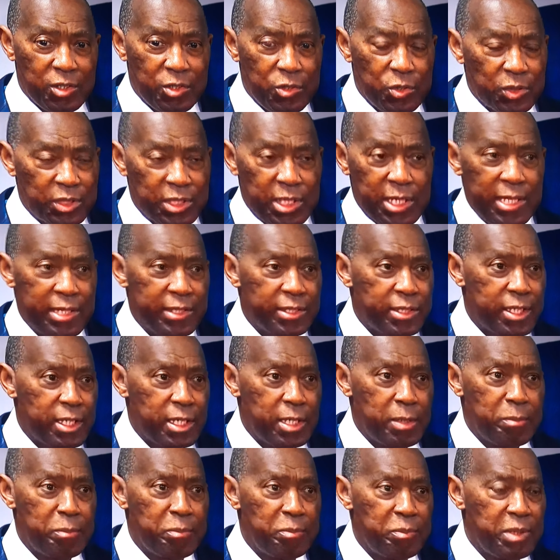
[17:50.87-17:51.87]
you can
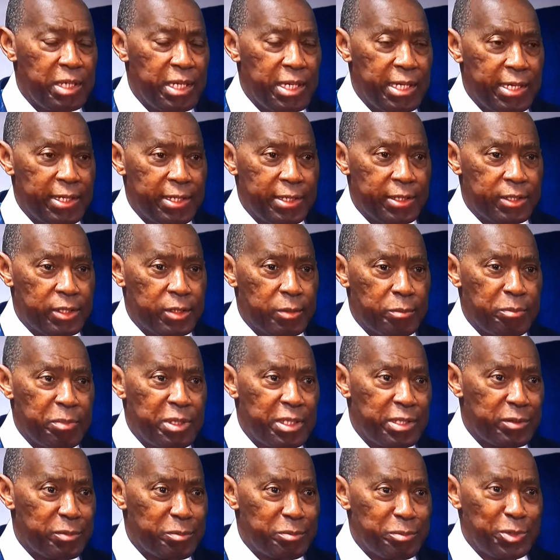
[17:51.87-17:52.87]
come and
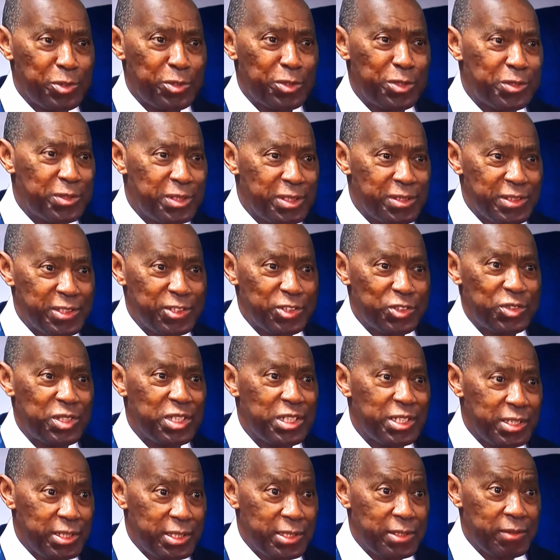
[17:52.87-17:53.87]
commit murder in this
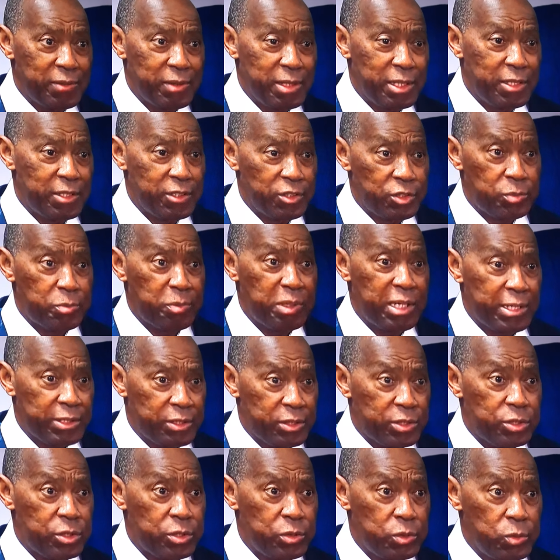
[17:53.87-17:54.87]
city and
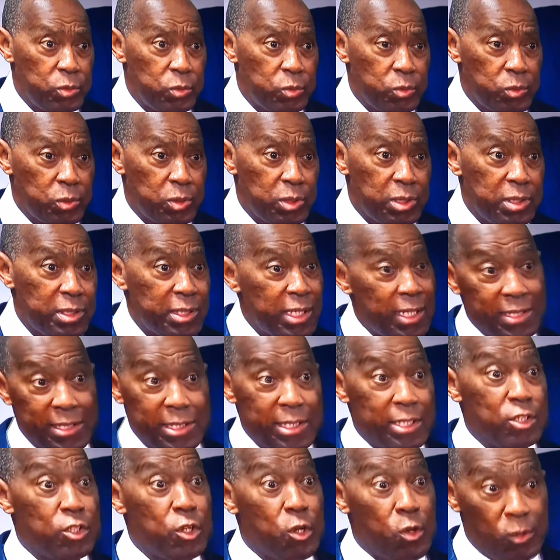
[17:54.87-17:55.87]
expect to not
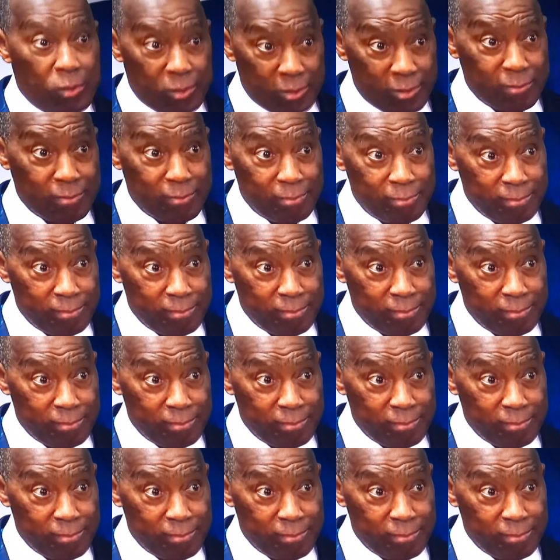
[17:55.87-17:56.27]
get caught.